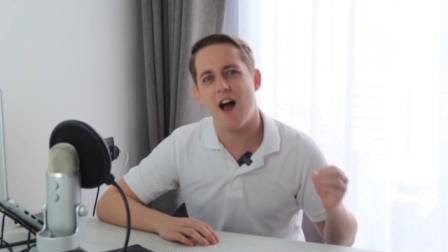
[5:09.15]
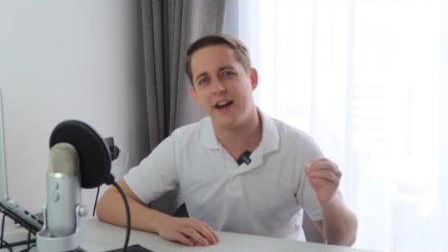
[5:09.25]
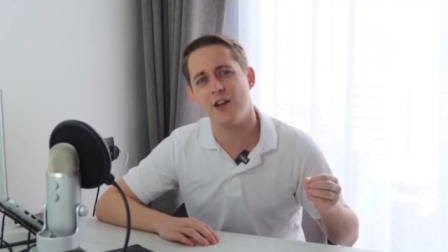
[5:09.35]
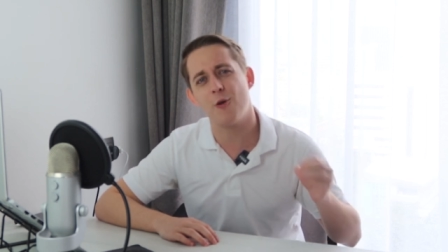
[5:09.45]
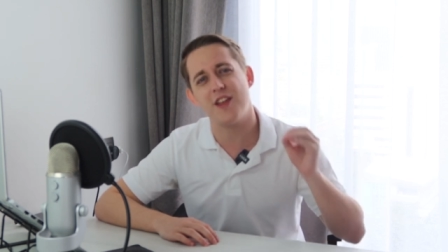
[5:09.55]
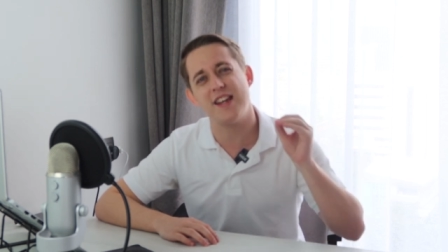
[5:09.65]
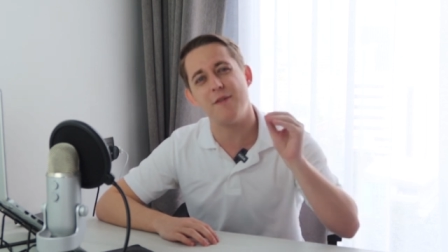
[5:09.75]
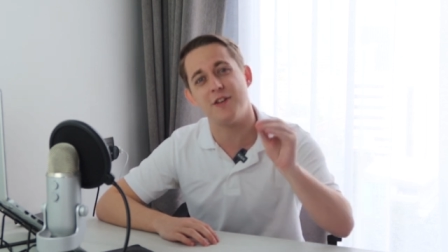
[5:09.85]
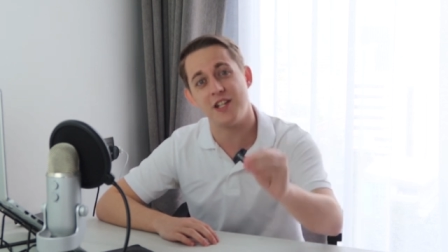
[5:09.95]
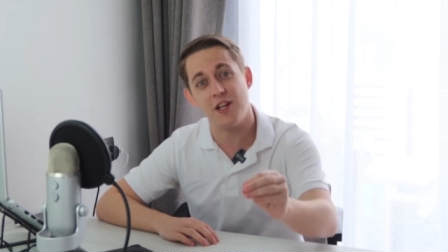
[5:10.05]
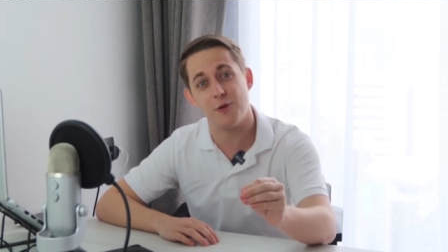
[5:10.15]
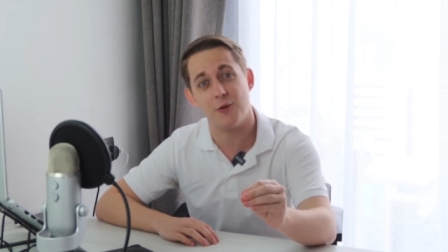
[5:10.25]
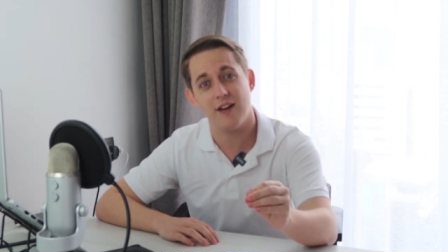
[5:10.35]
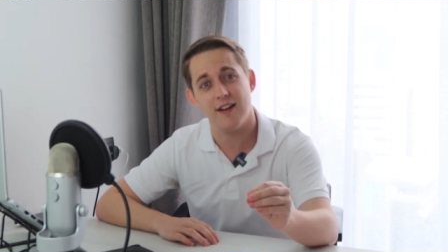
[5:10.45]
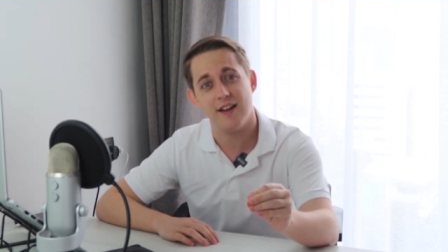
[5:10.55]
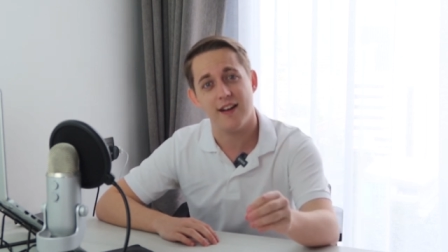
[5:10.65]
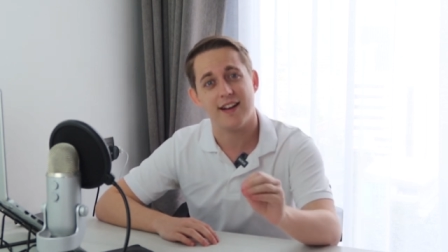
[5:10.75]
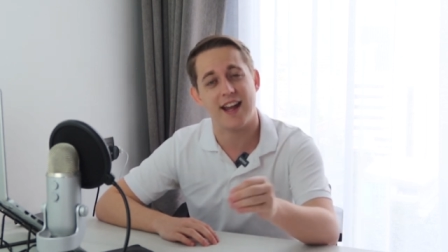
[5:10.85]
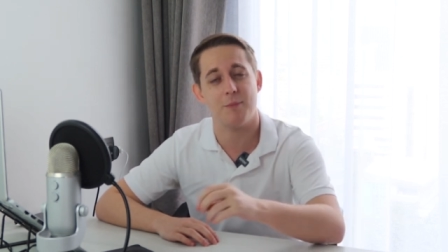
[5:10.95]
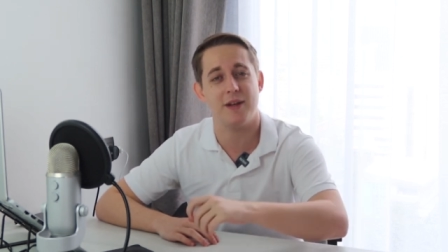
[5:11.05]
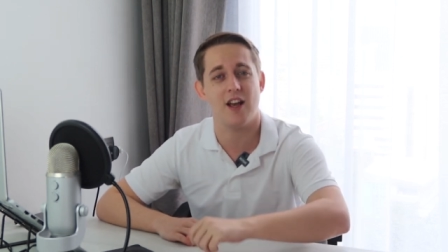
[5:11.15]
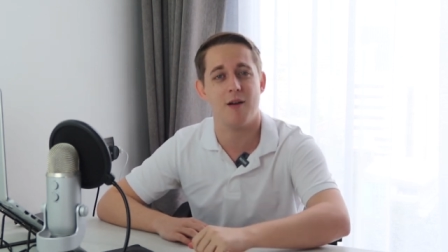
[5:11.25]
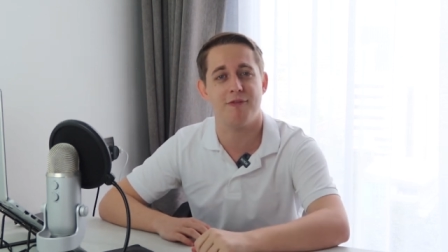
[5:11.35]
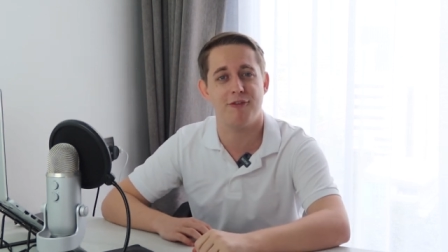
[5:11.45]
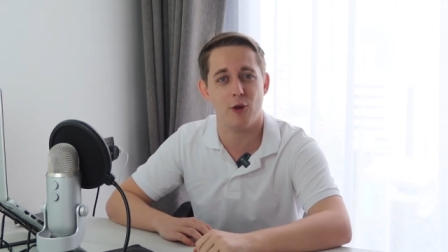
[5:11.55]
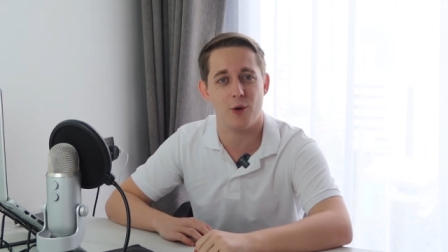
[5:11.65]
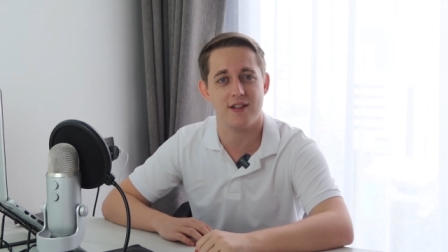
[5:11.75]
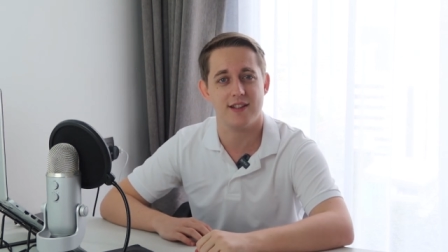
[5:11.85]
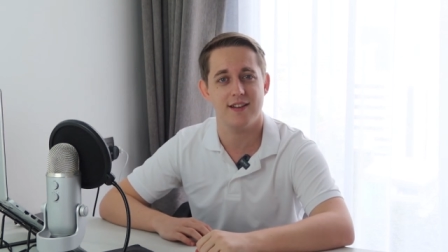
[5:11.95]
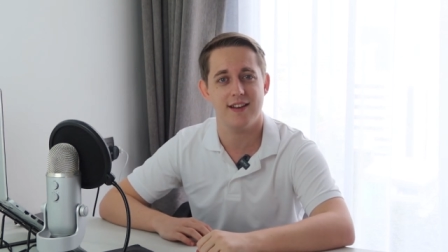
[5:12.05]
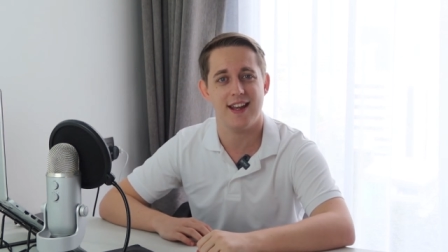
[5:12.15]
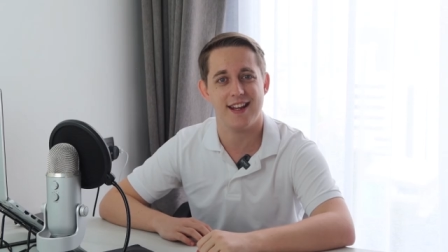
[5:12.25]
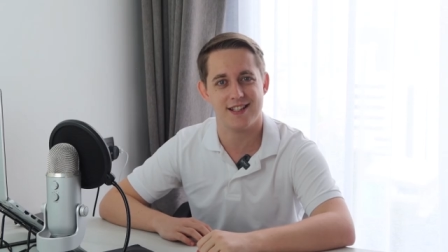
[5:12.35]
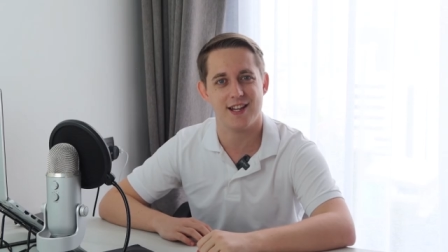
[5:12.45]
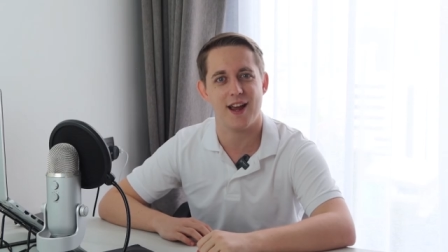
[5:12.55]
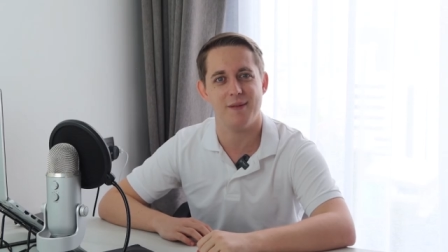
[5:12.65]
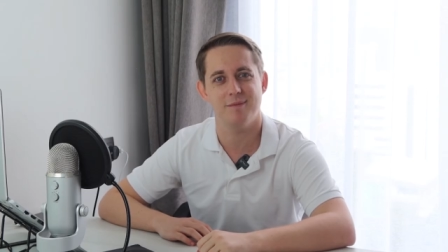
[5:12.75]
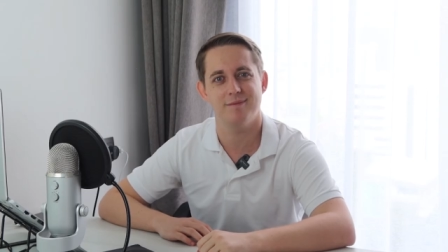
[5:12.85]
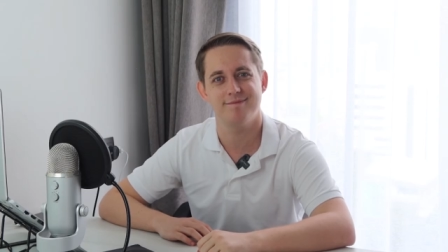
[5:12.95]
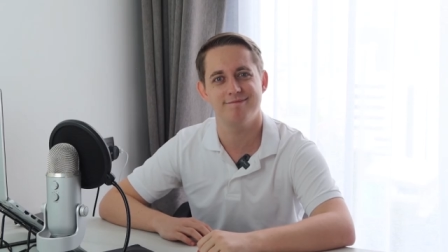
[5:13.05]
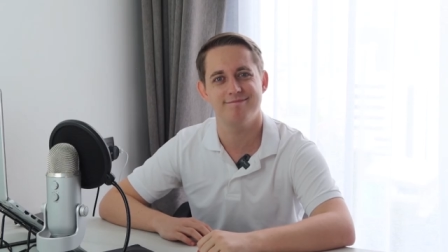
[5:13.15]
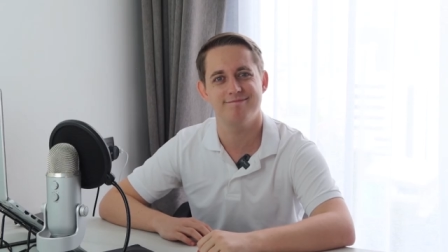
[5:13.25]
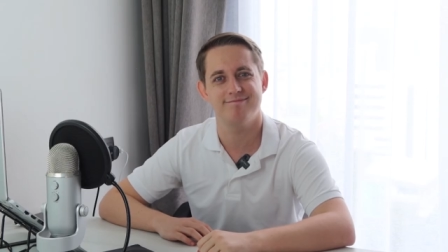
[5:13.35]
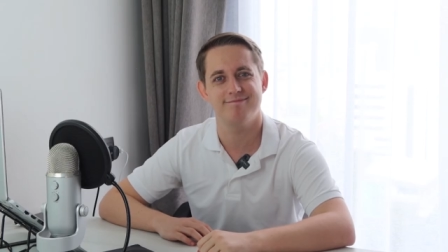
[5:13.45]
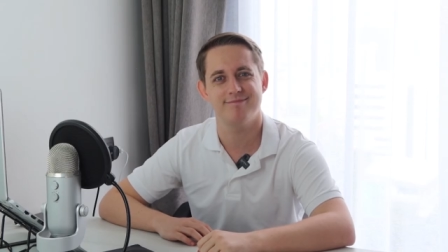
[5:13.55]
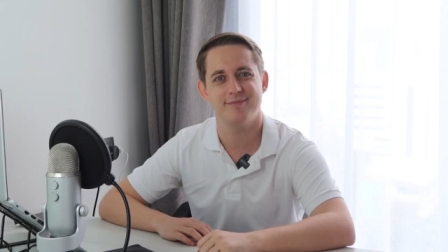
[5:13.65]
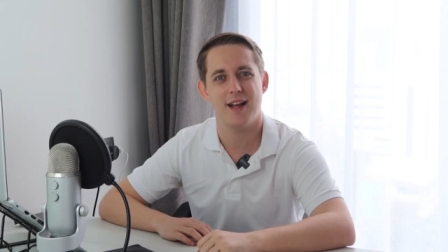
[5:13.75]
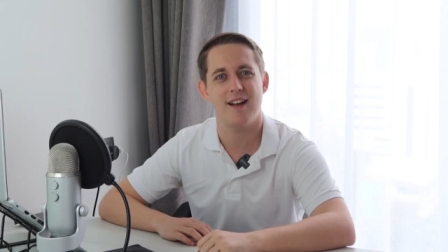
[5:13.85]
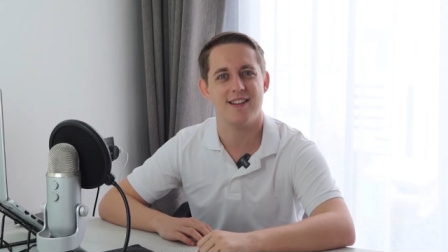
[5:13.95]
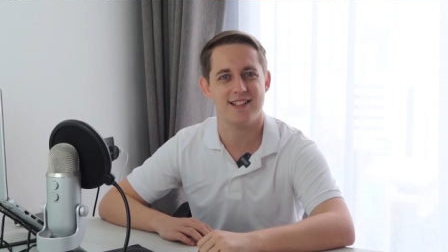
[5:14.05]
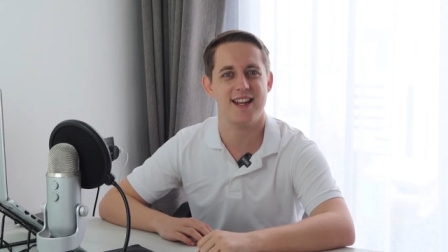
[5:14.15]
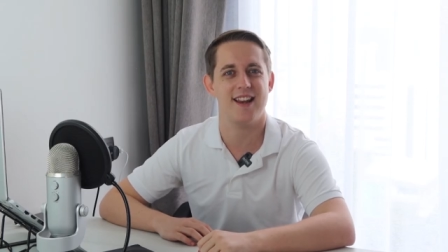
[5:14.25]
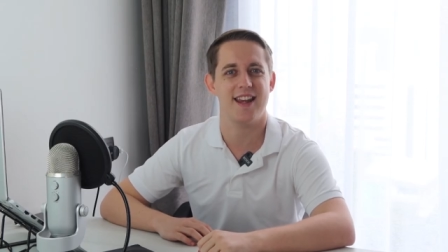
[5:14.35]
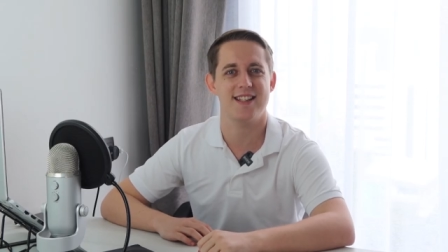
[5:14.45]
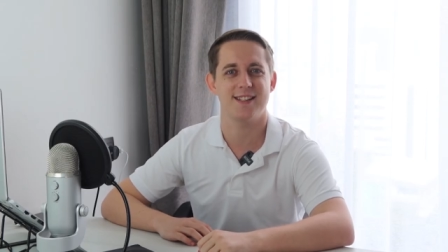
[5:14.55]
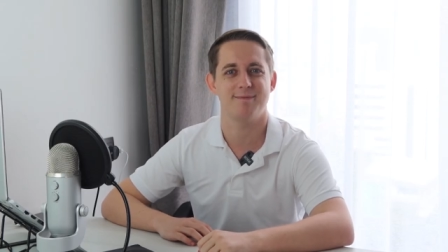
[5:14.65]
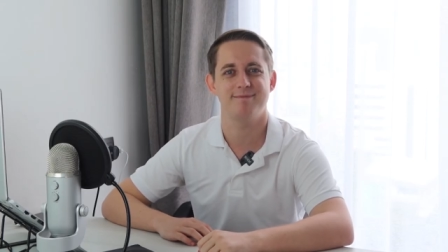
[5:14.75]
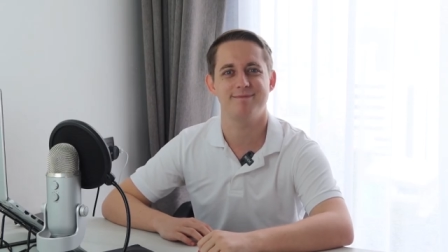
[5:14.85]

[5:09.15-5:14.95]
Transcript: I know that even you can become fluent in time. I'll see you later.